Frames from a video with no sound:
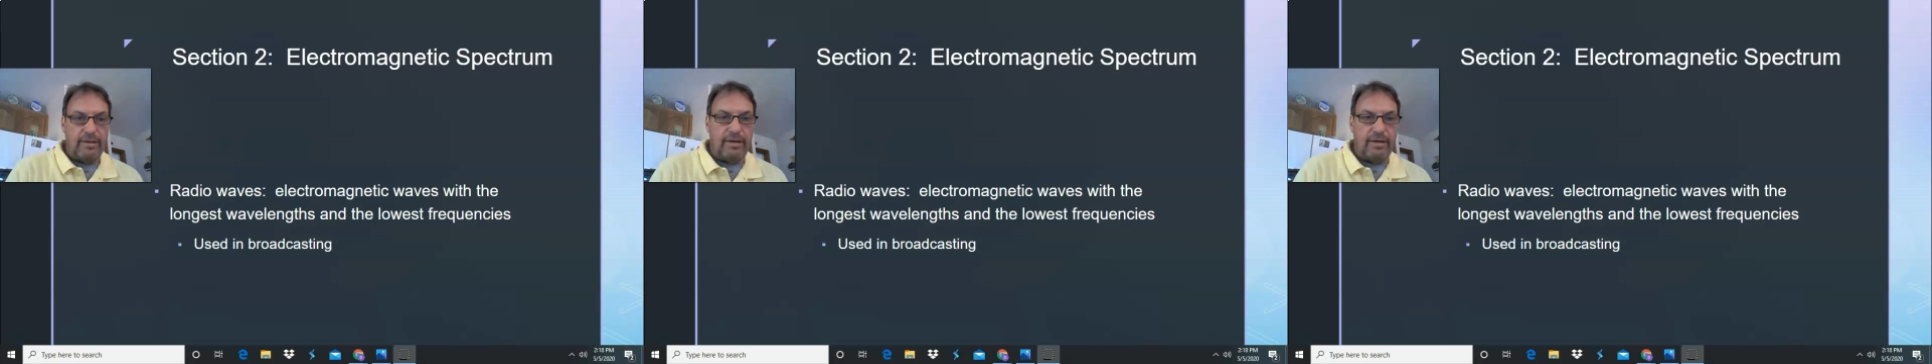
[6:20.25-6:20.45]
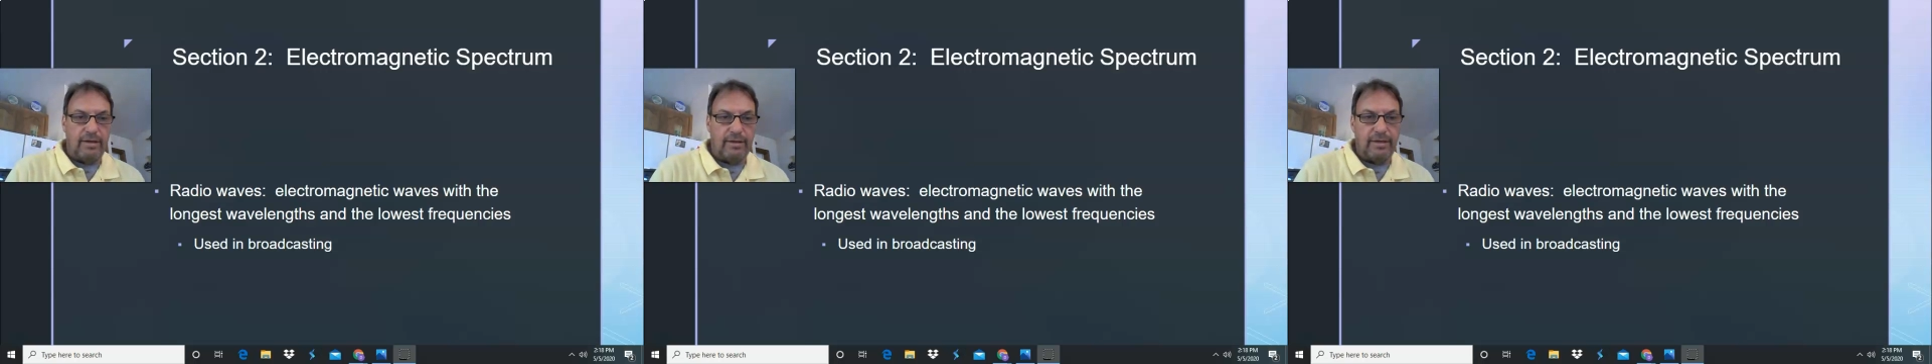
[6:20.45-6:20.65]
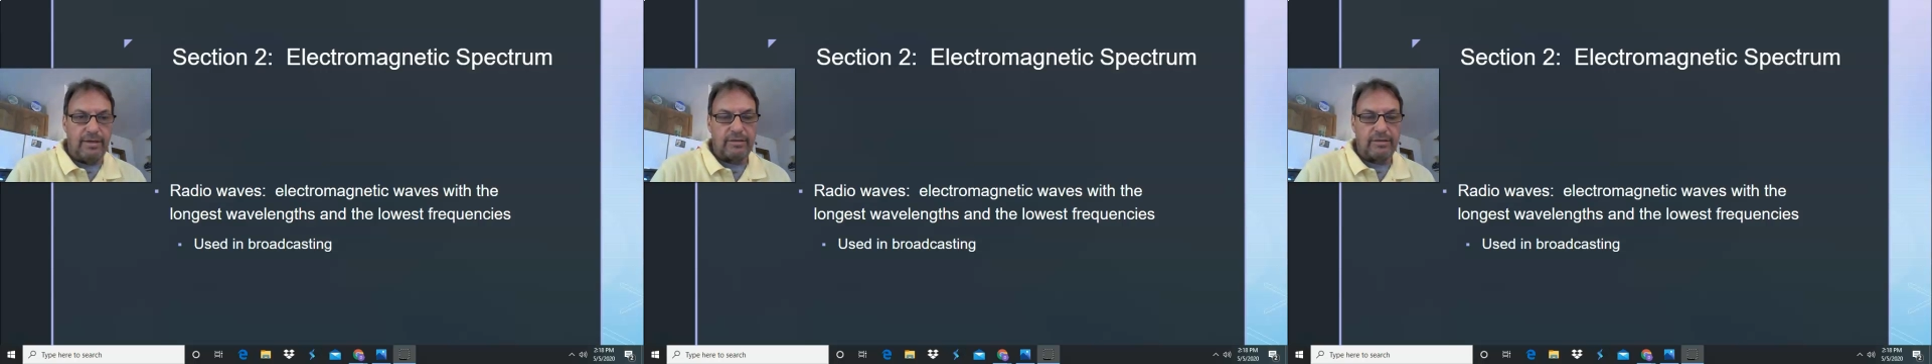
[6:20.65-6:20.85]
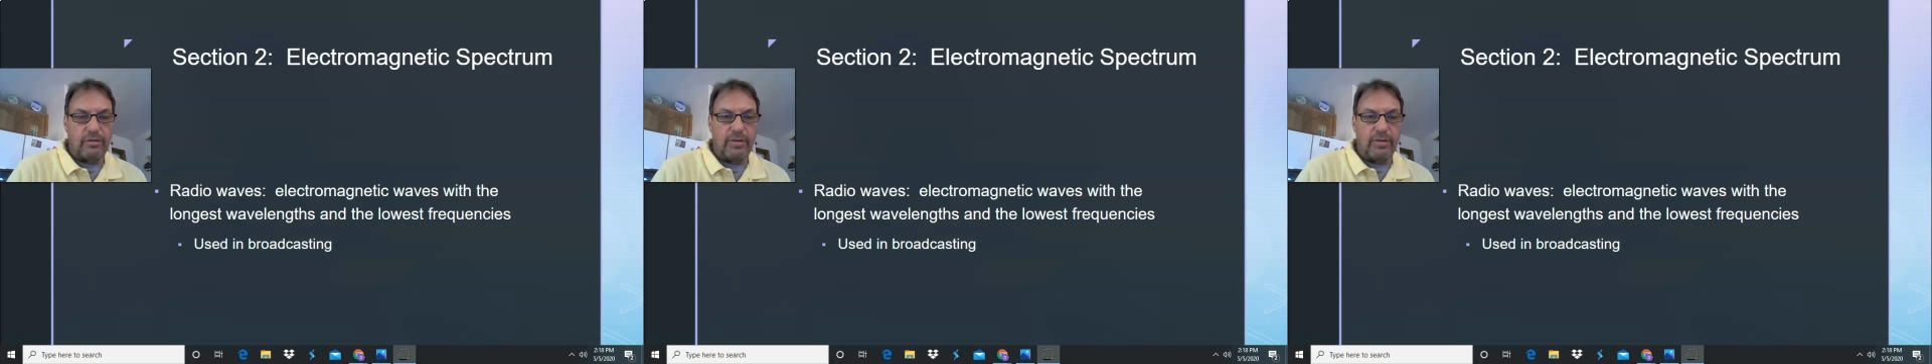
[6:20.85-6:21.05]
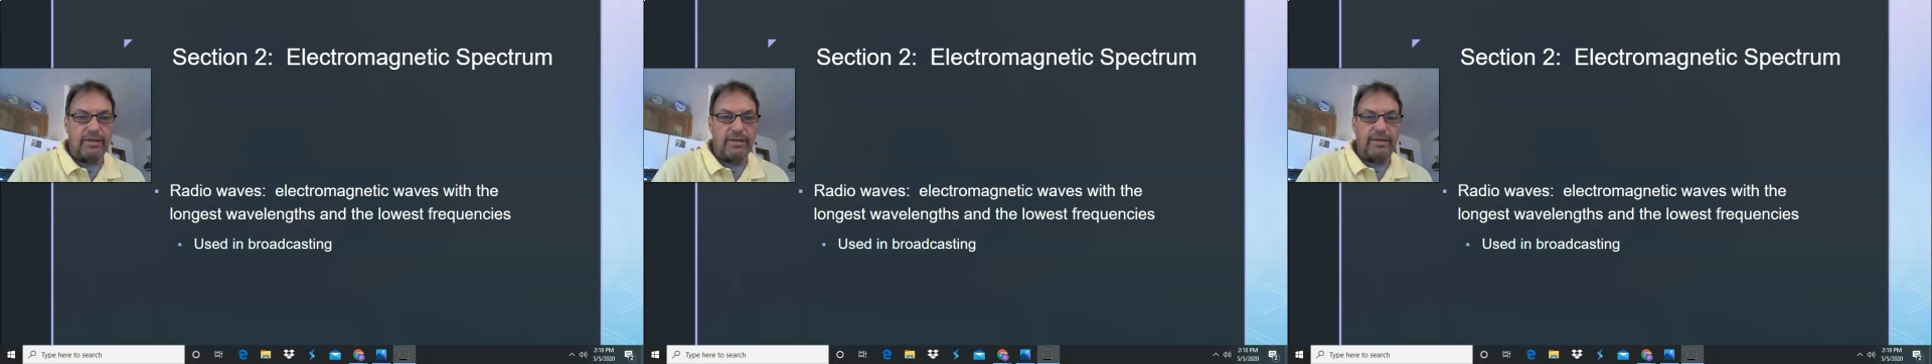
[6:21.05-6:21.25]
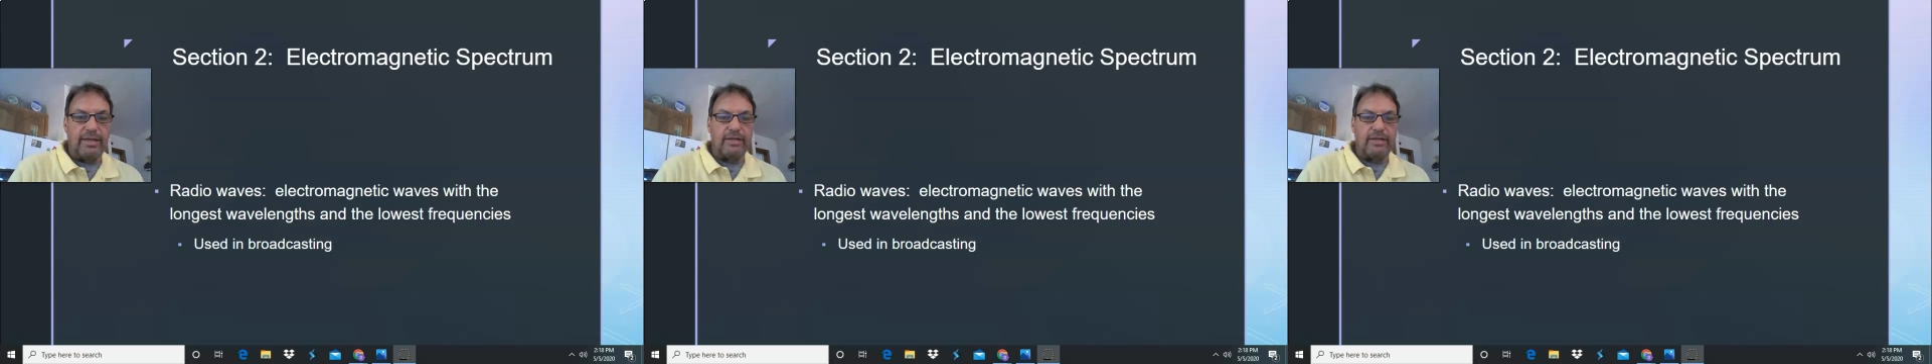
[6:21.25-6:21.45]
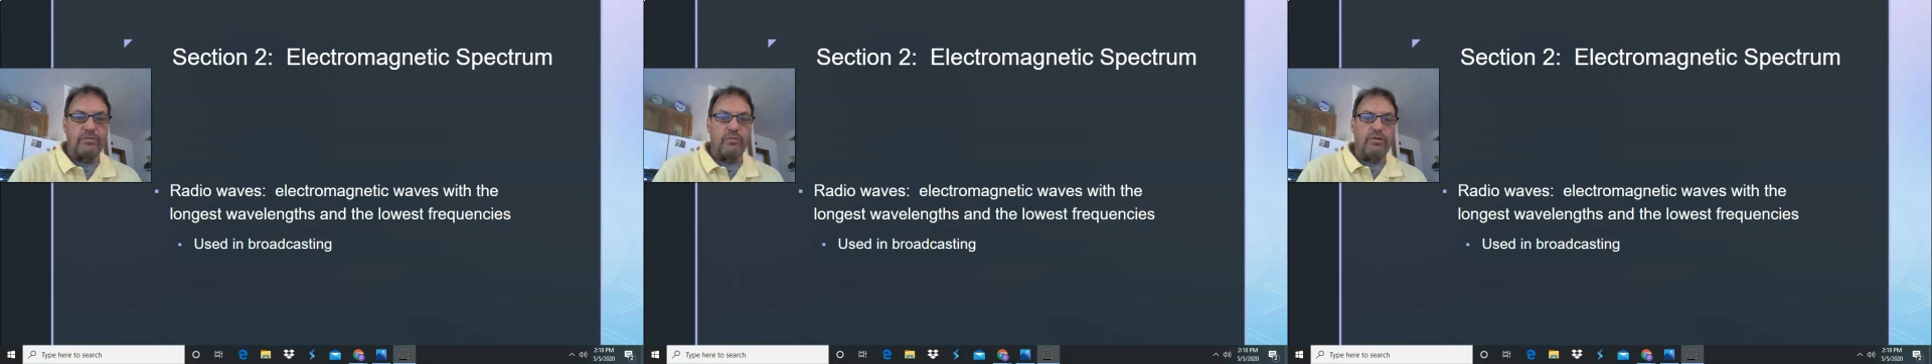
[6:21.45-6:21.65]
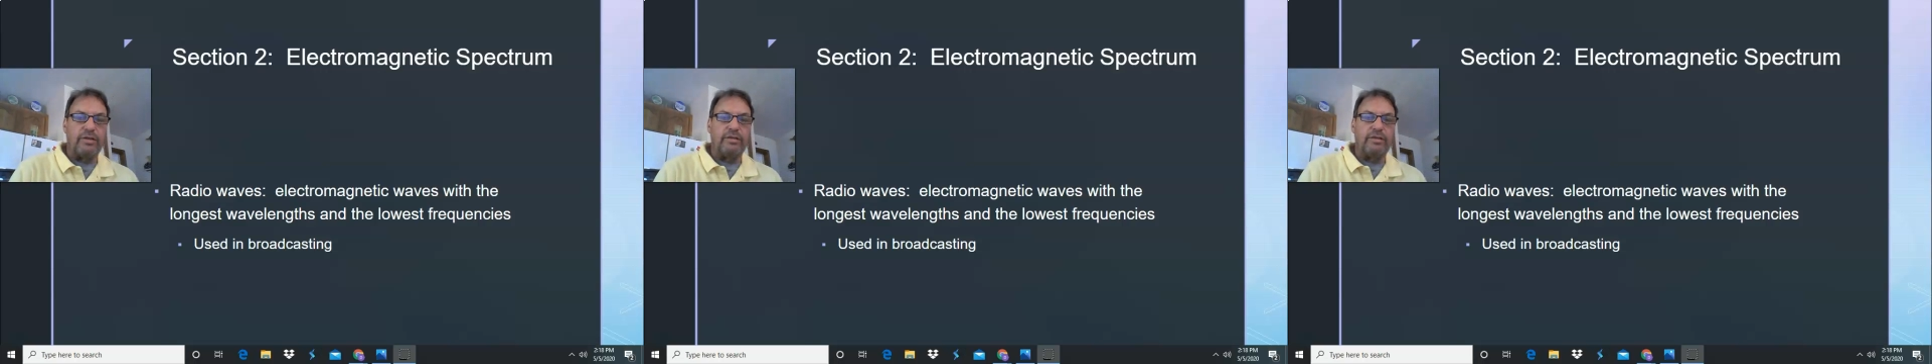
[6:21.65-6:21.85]
as quickly as
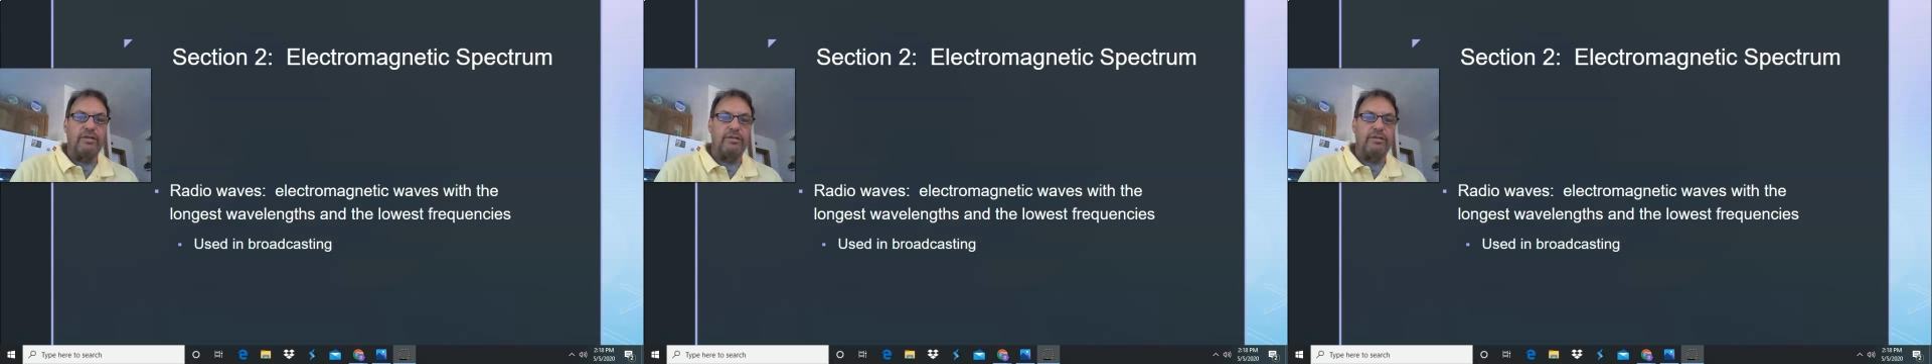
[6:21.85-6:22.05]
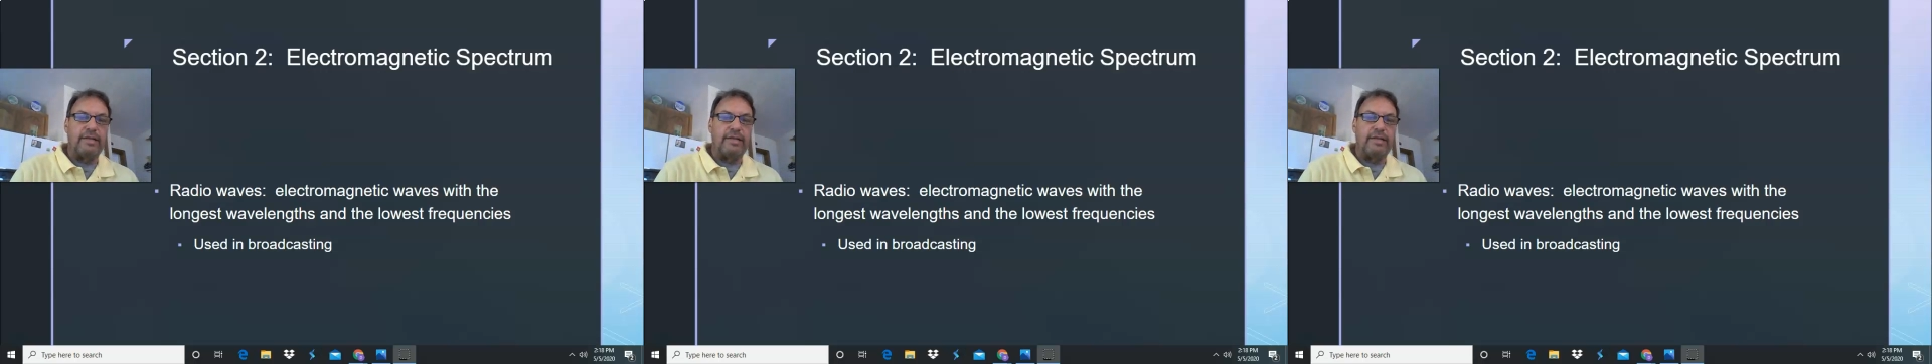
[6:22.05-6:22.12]
one